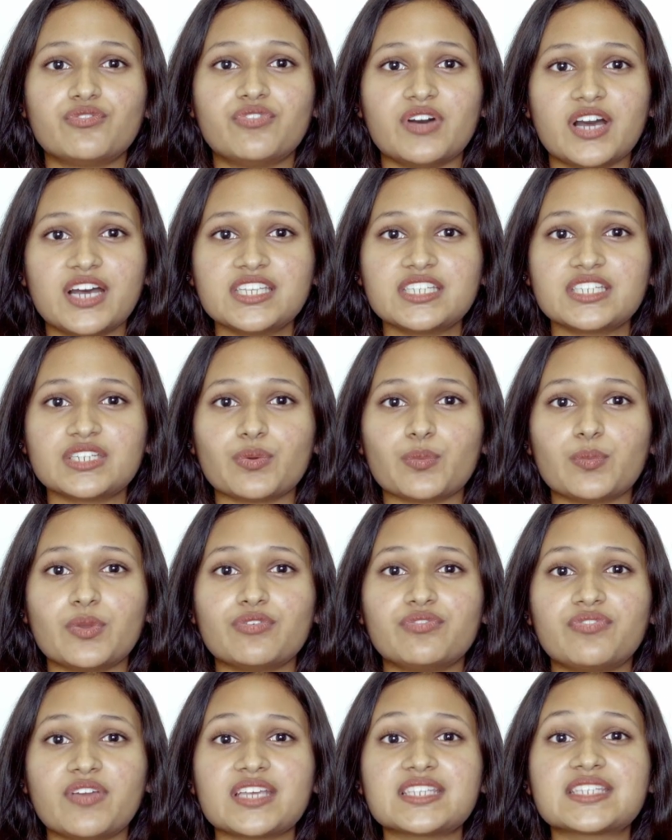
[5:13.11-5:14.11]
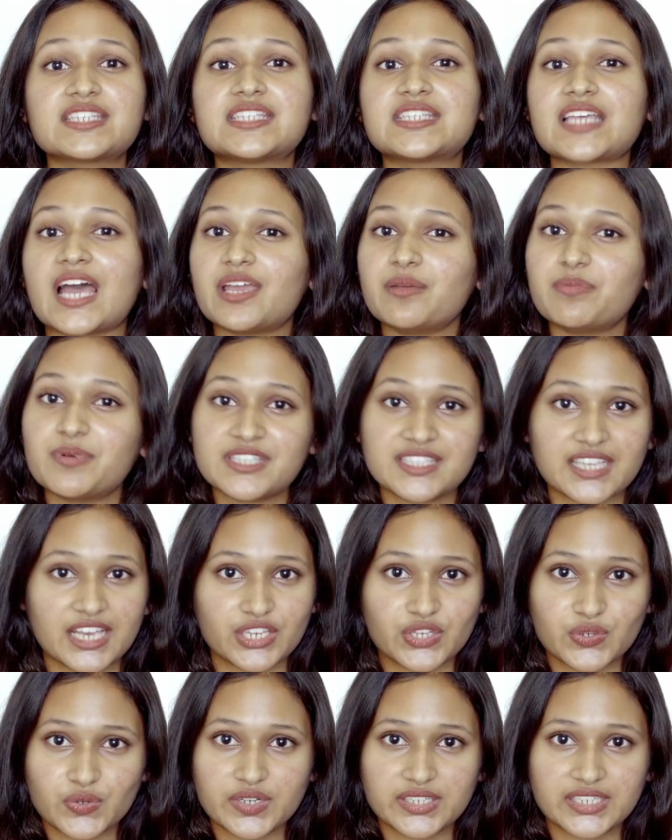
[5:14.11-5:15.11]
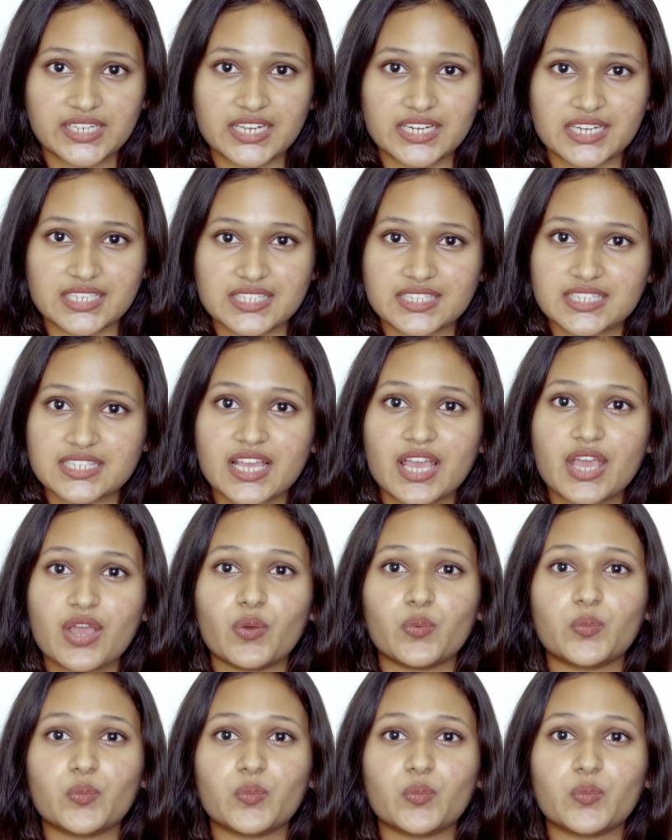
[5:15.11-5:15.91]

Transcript: First, we face cybersecurity risk.